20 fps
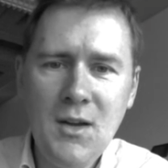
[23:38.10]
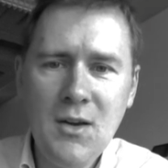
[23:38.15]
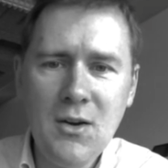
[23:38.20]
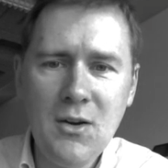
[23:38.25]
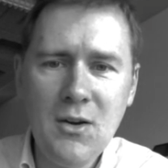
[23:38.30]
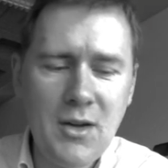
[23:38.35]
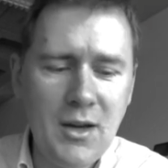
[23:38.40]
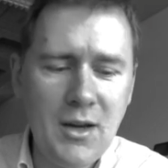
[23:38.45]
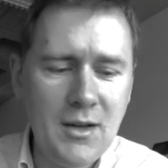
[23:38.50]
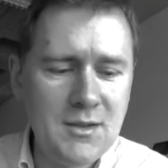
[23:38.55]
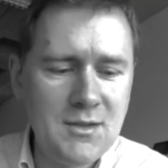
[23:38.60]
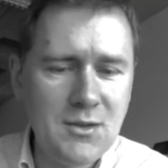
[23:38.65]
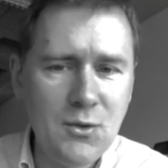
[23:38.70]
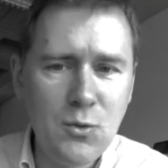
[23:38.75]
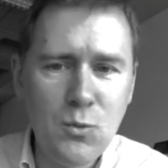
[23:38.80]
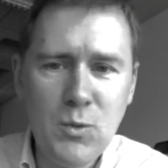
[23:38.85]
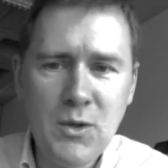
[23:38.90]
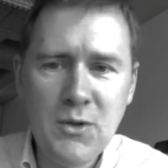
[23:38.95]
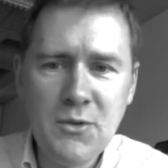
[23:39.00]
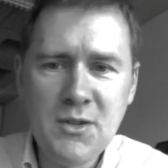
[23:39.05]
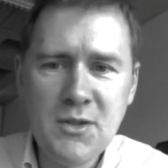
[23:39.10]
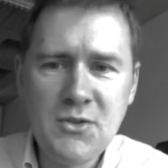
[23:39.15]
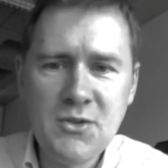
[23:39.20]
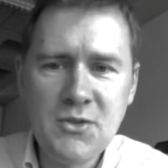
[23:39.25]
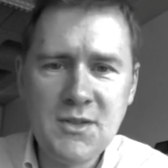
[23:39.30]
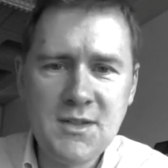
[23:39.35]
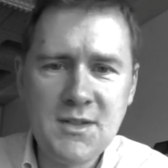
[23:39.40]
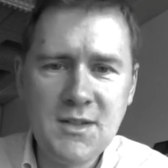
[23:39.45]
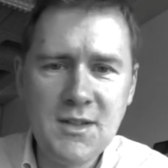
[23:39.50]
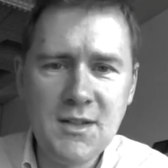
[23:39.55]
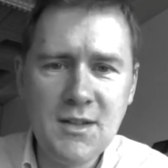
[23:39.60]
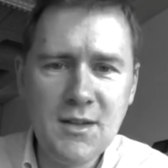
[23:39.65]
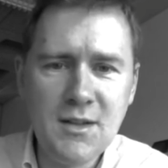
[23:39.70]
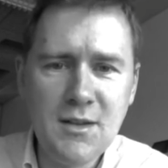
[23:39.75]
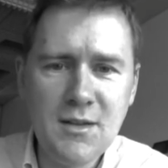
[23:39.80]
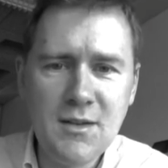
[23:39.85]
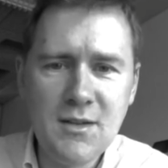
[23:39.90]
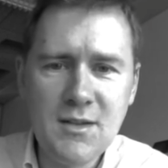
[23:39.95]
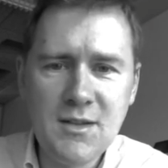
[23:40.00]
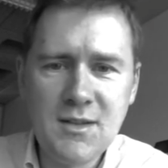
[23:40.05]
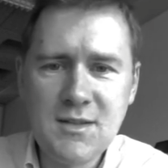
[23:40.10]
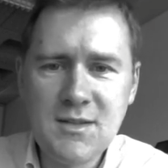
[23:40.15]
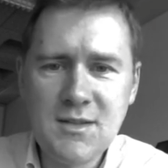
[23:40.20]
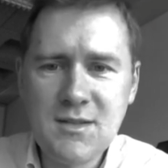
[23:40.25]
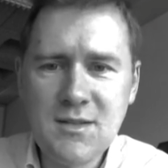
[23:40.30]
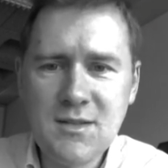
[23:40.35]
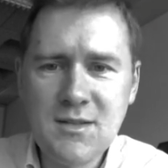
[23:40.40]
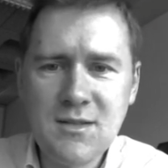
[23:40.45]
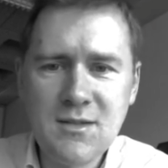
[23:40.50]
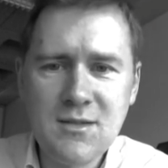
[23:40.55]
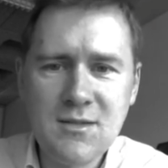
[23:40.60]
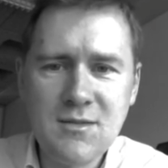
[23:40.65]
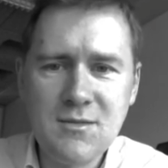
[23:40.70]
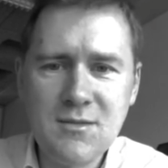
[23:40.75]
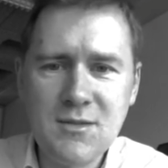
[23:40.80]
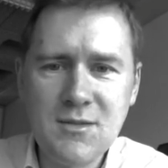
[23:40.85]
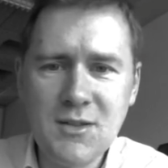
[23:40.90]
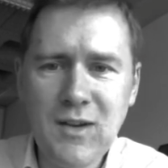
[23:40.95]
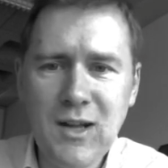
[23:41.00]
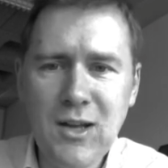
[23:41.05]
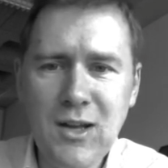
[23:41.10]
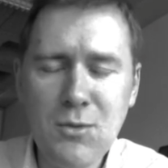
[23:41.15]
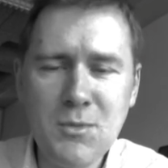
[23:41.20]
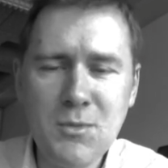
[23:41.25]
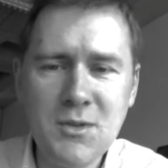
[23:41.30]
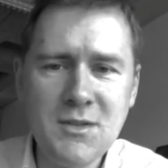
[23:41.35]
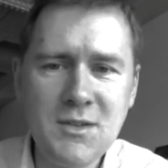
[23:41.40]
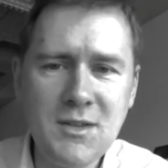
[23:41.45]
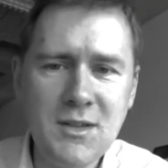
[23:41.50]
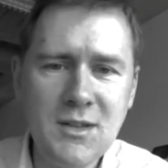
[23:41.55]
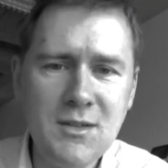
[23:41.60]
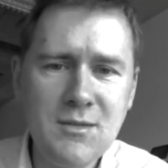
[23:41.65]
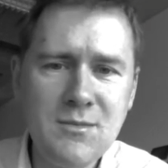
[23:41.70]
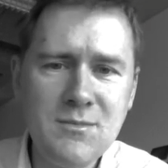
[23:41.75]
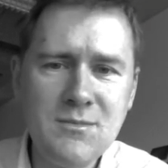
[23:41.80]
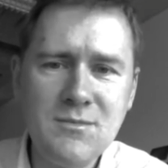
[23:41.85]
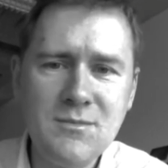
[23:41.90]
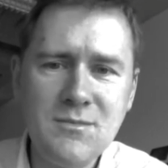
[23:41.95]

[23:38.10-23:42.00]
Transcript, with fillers: Okay, so we're interested in this development here